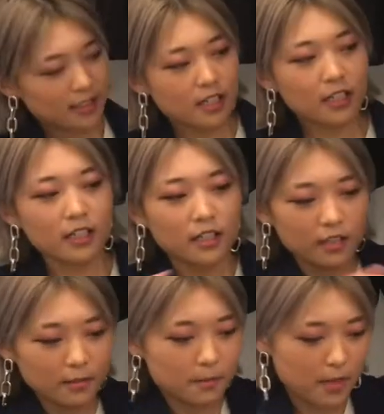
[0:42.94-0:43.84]

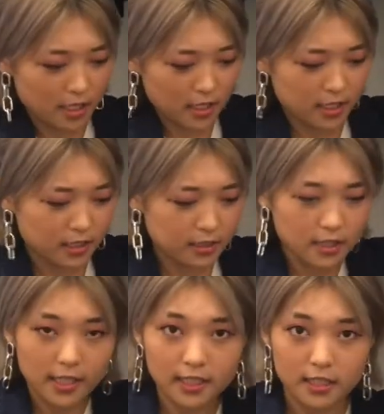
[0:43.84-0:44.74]
are my
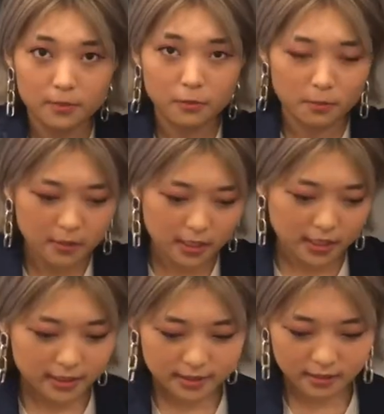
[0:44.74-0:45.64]
Nike More
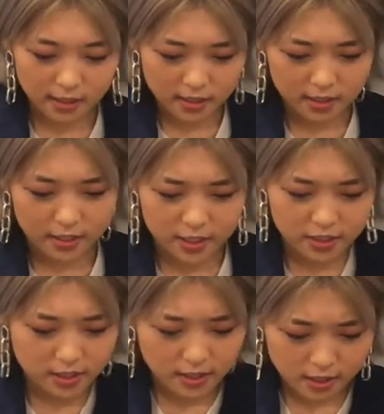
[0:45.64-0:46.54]
Monies. They're
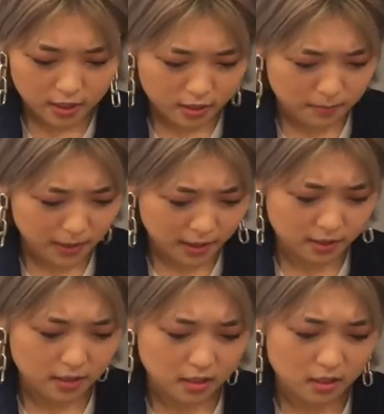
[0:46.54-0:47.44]
actually
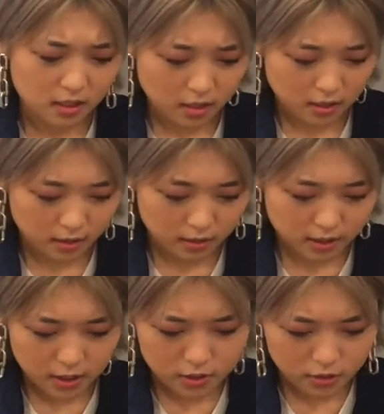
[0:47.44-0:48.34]

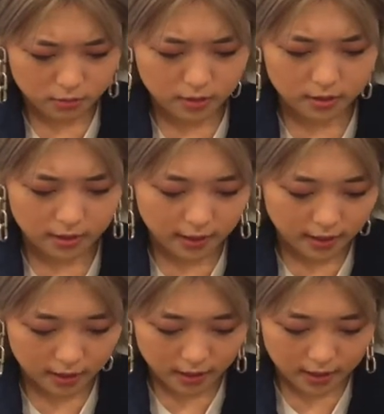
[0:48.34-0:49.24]
they're a new one.
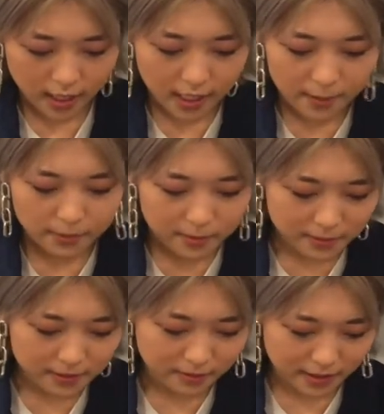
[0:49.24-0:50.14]
They're a hybrid
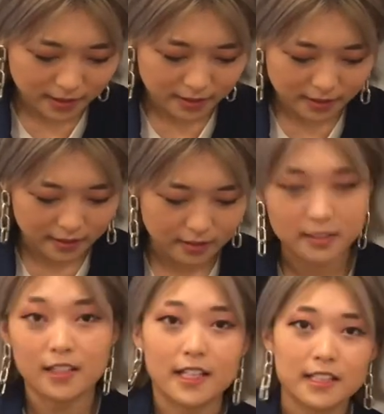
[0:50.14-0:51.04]
between
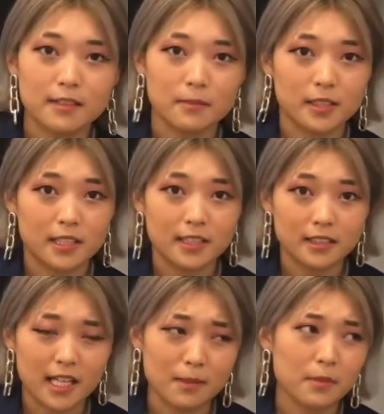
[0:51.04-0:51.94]
the Nike Money
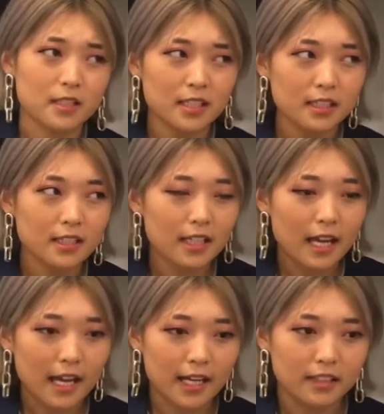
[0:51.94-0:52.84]
Air Money
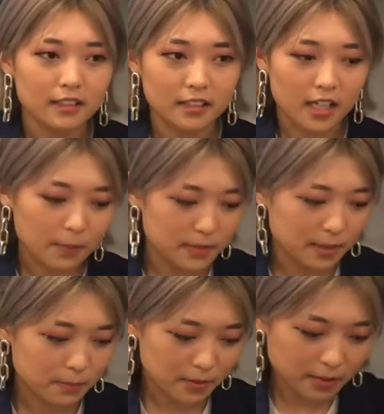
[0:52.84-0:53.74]
and the
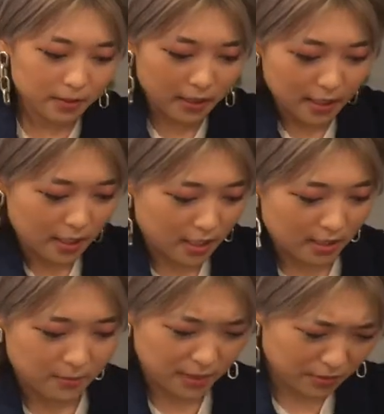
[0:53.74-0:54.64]
Uptempo.
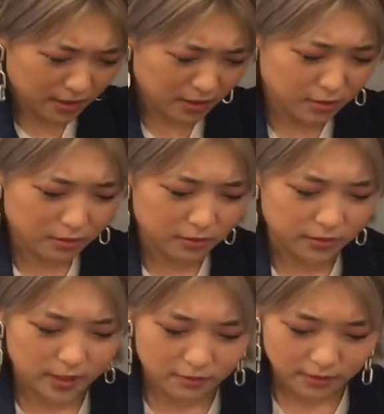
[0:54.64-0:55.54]
They're really cool.
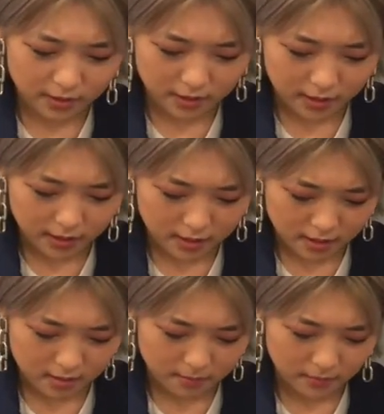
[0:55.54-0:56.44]
They're really
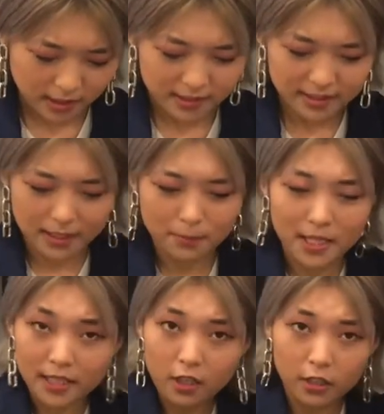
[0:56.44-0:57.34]
it's like
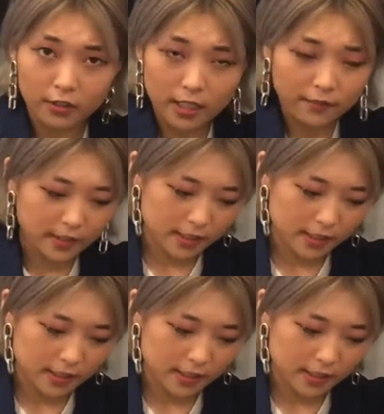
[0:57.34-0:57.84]
black holographic